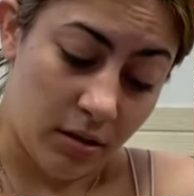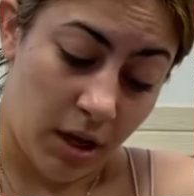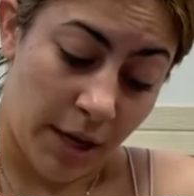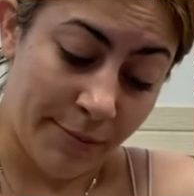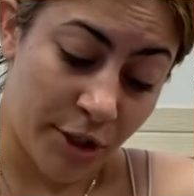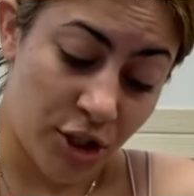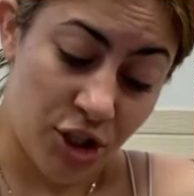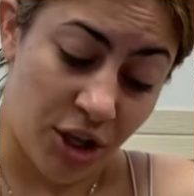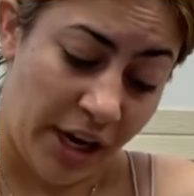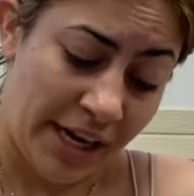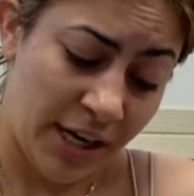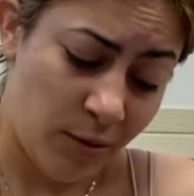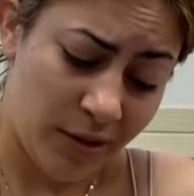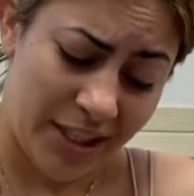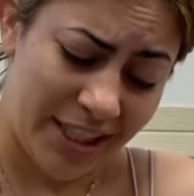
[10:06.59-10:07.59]
"I'm not sure
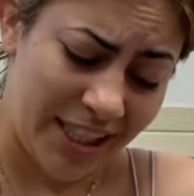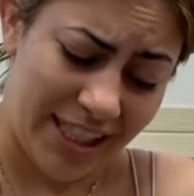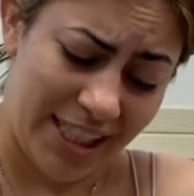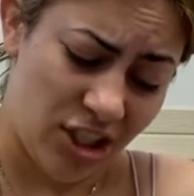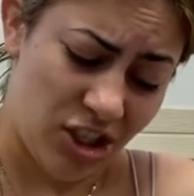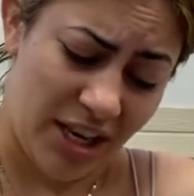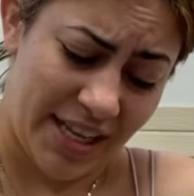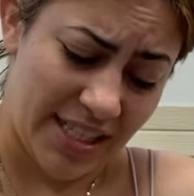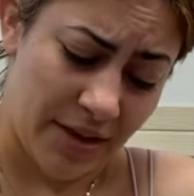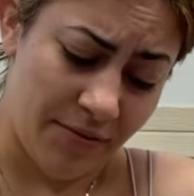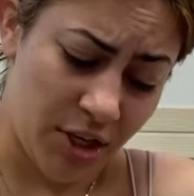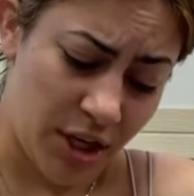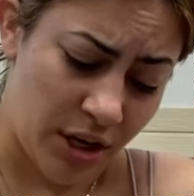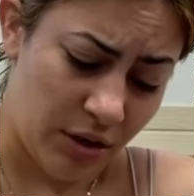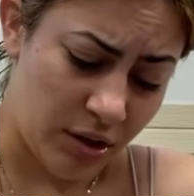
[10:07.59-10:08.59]
anyone in the Legion has
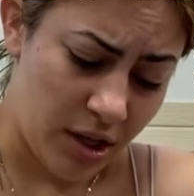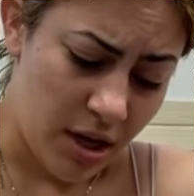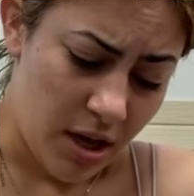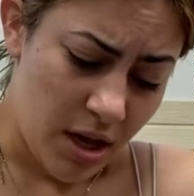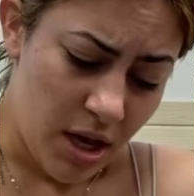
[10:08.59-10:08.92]
ever known,